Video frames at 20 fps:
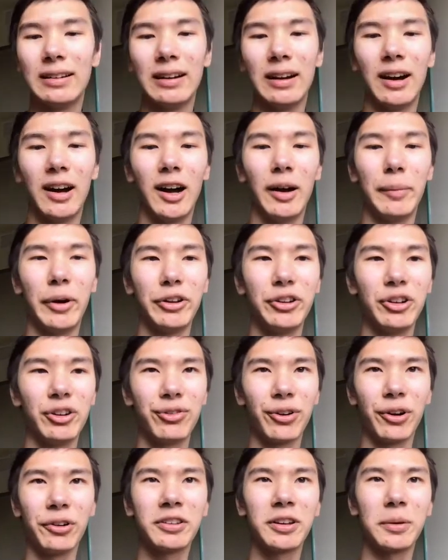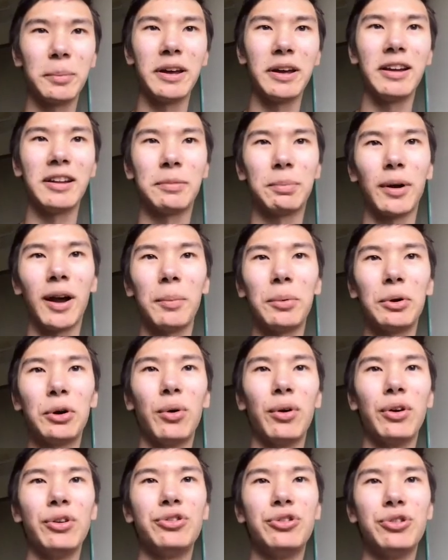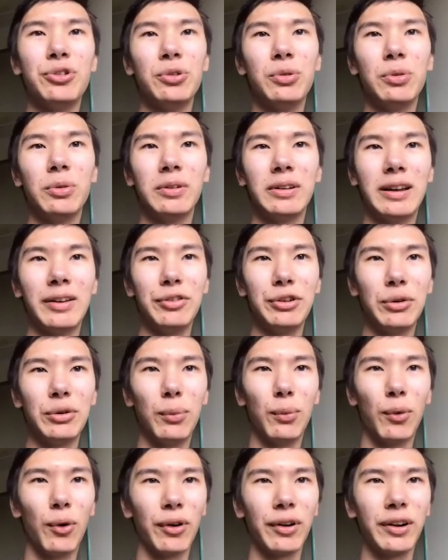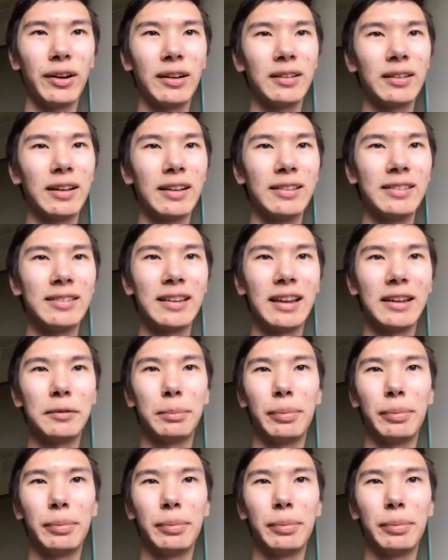On your first commit, it's probably going to give you a warning and it says,